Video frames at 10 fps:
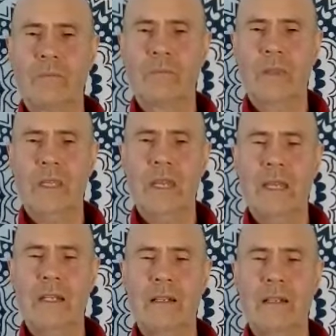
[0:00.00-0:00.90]

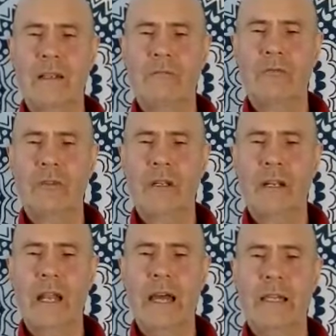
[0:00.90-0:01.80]
Again,
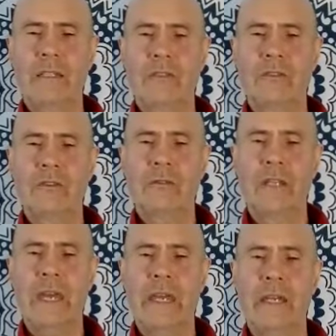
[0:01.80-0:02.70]
relax your
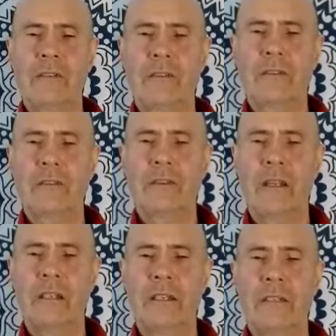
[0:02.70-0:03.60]
neck.
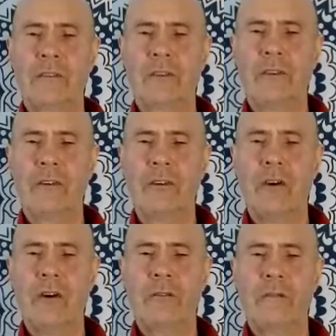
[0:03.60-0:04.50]
I think there's a
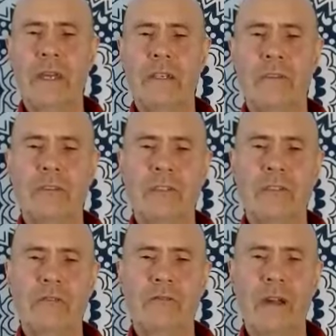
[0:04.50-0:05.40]
lot of
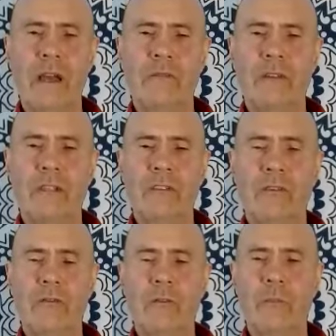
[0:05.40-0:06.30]
energy traveling
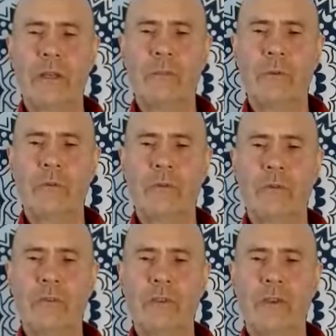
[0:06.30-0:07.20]
through
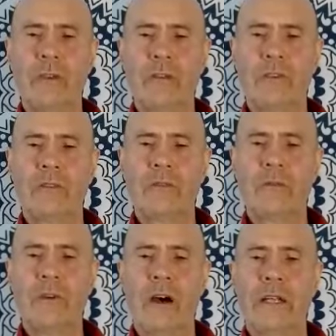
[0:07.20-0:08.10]
people's
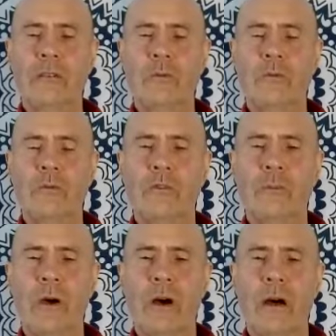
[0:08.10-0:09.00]
cervical
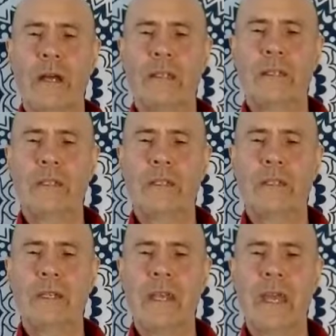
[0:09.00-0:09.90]
spine in
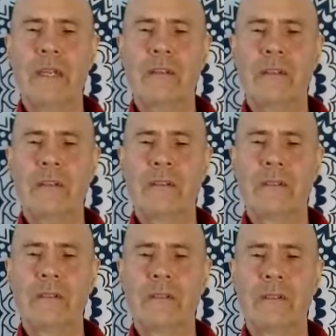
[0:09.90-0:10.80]
their neck,
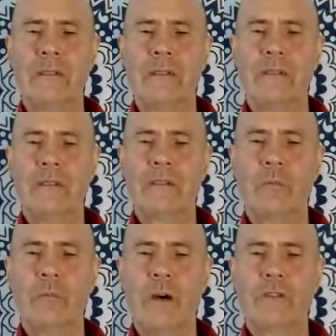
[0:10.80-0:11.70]
the
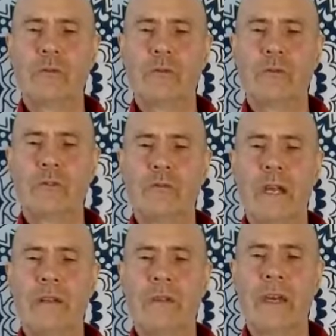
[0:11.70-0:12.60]
muscles
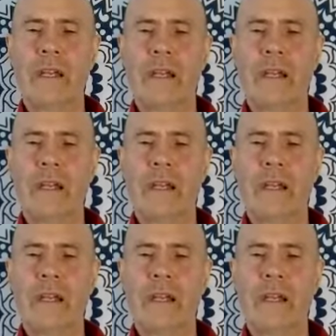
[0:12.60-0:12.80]
around that.